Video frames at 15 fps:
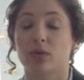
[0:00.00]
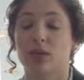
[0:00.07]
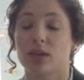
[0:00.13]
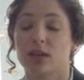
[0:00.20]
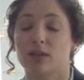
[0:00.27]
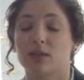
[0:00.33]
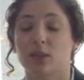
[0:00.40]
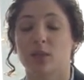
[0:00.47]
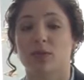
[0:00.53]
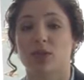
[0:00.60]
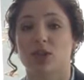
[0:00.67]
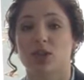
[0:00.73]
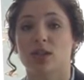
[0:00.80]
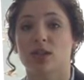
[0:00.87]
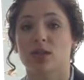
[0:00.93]
relative
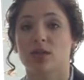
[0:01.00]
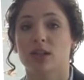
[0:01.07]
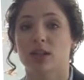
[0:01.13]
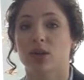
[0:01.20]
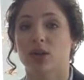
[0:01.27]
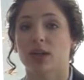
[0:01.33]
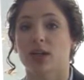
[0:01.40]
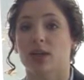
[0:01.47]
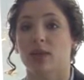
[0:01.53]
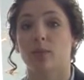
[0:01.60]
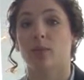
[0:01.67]
deprivation theory and looking at the